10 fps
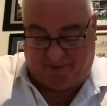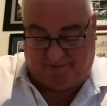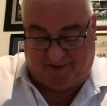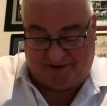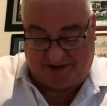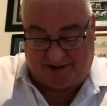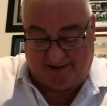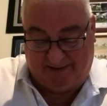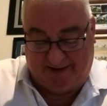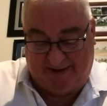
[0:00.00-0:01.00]
Professor.
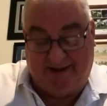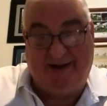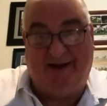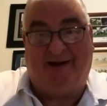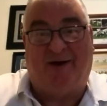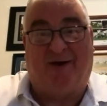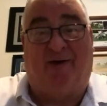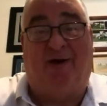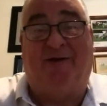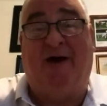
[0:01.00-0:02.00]
You got to
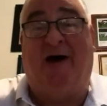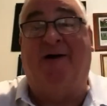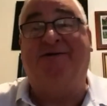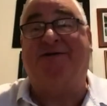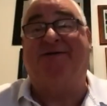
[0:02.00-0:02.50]
like those.